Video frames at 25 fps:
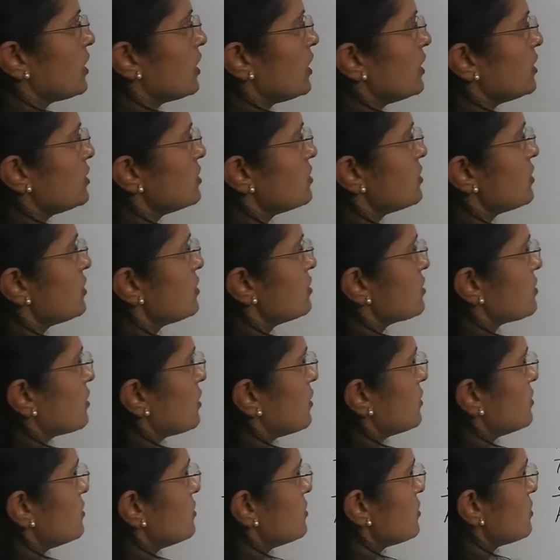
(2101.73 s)
his
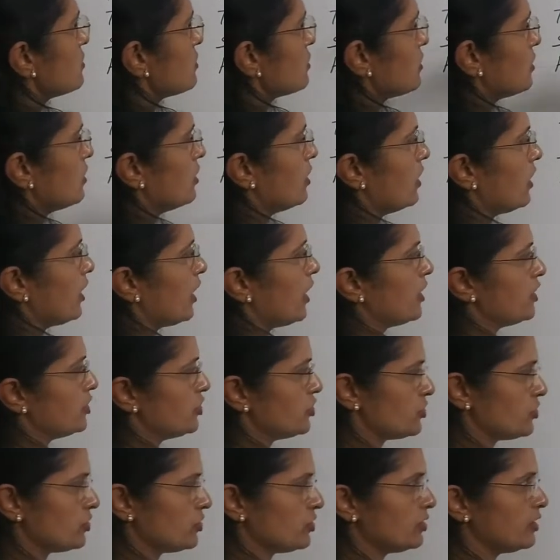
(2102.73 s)
son's
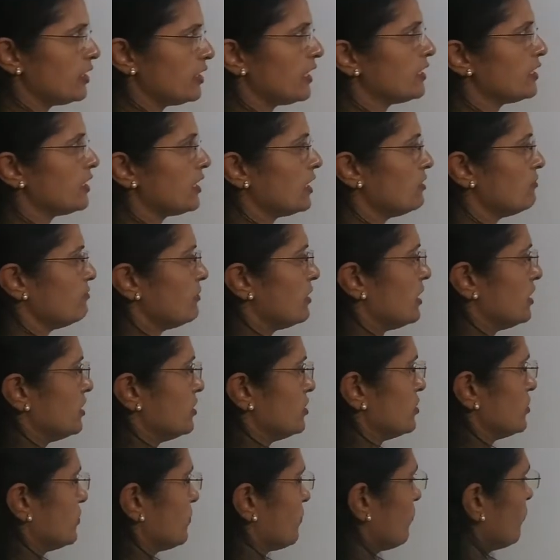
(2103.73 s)
age, that time
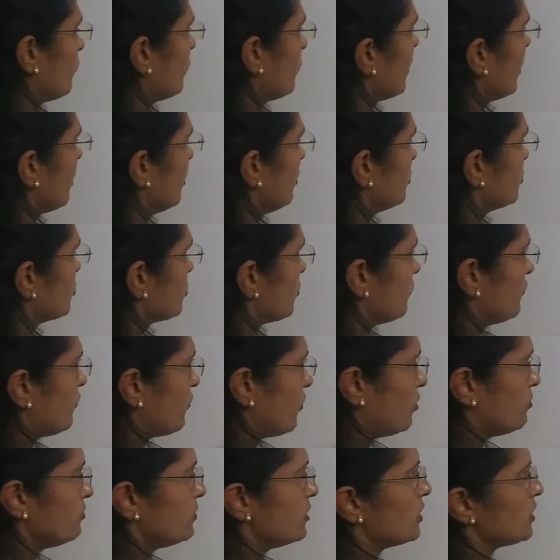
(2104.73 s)
age. So
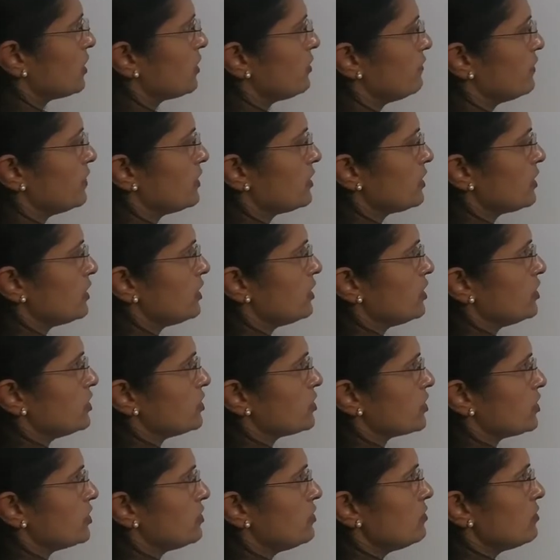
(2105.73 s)
from the given
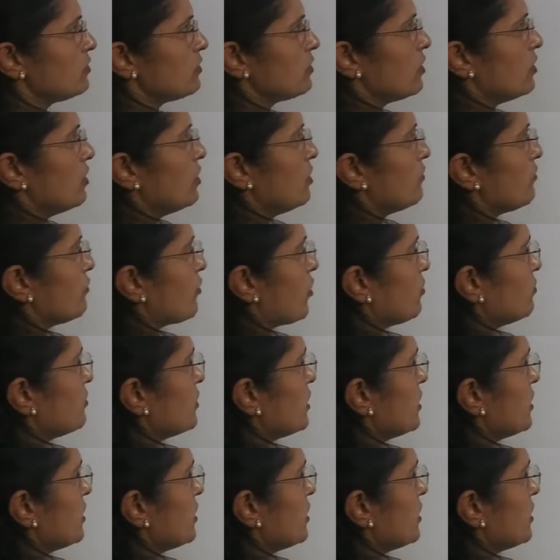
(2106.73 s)
condition, from